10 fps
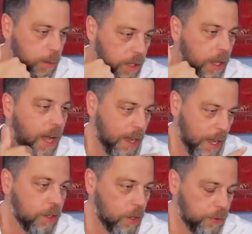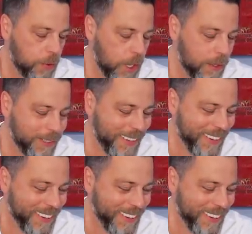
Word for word: Call me. I I know a few guys.